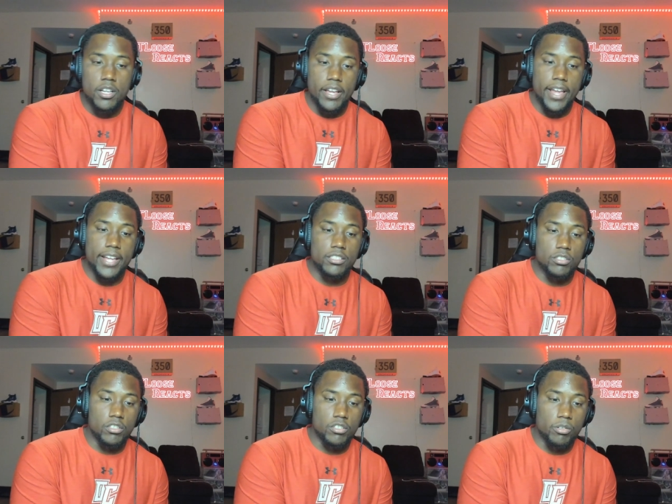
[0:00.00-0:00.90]
and
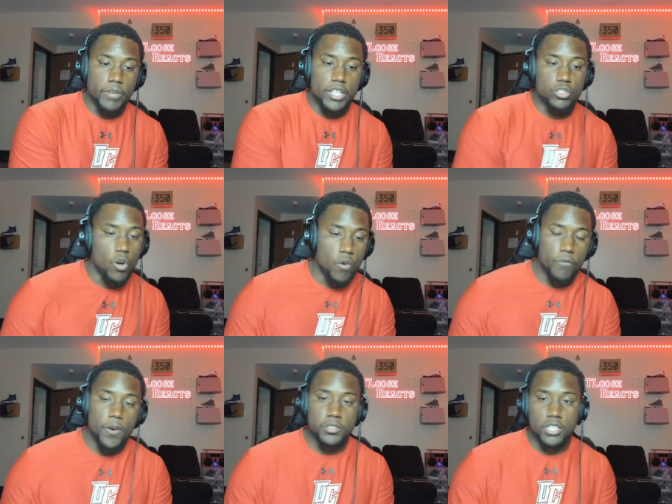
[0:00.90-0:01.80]
to create your own
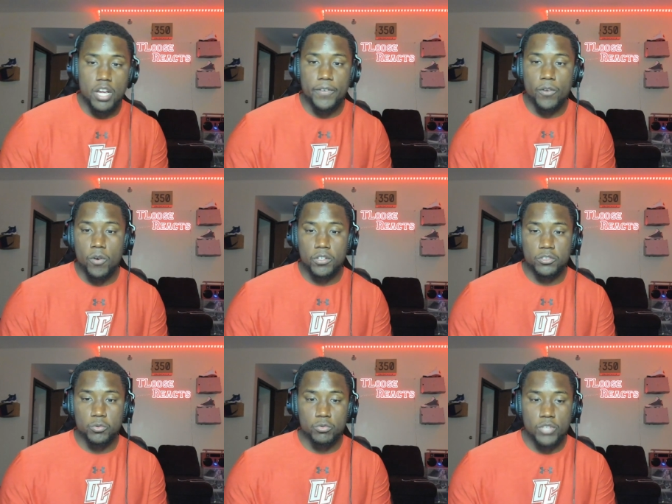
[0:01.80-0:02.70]
version of it, or
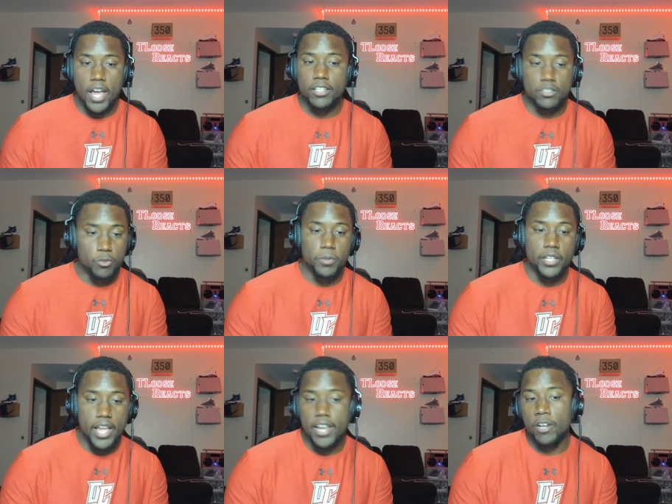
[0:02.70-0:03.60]
to try to
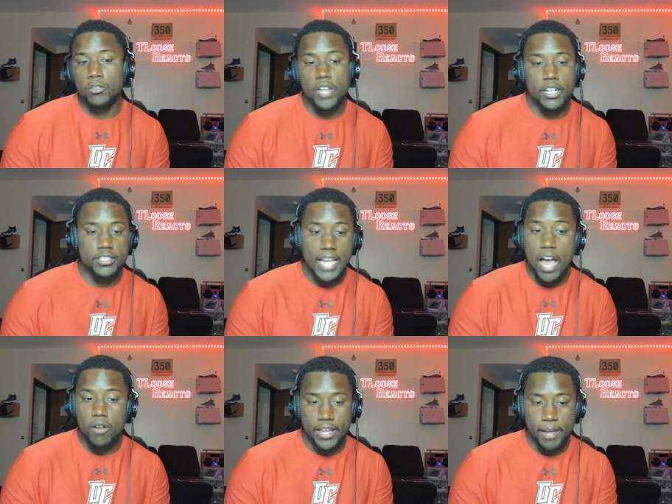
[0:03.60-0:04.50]
duplicate it, or try to
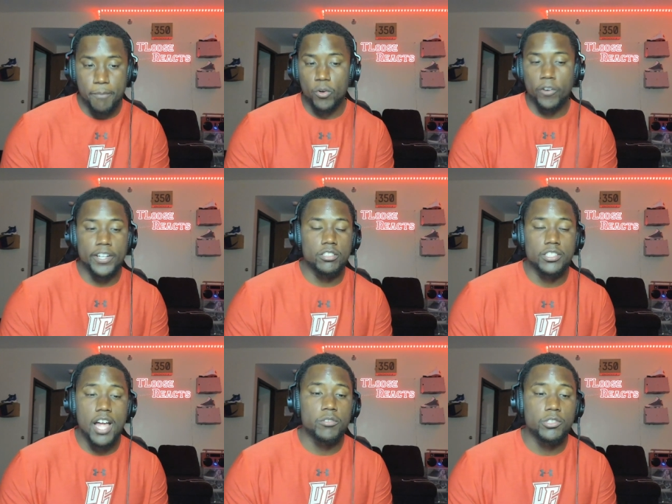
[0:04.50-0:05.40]
sound like, create your
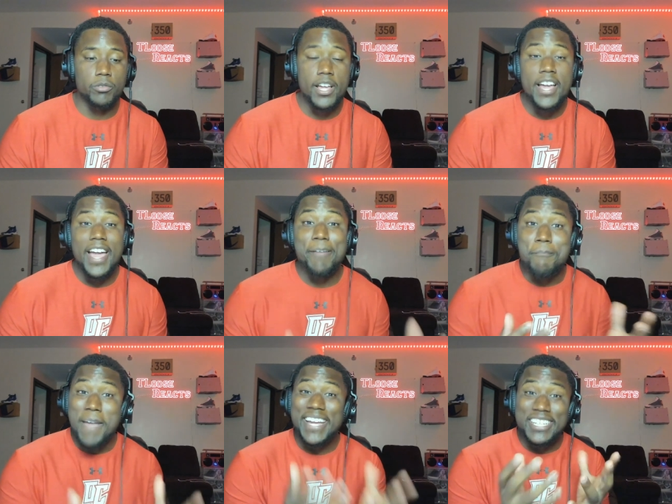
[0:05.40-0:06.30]
sound to it, and
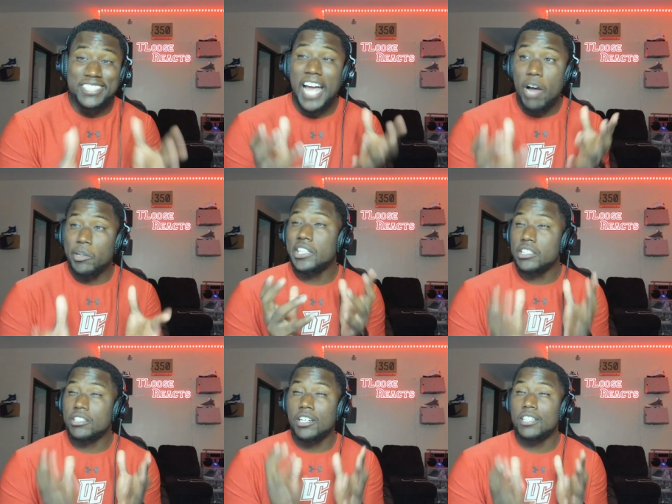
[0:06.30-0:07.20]
make it sound this
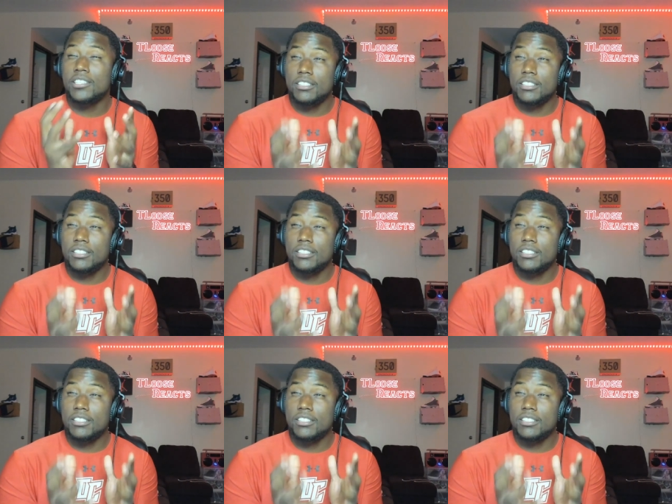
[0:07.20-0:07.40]
good.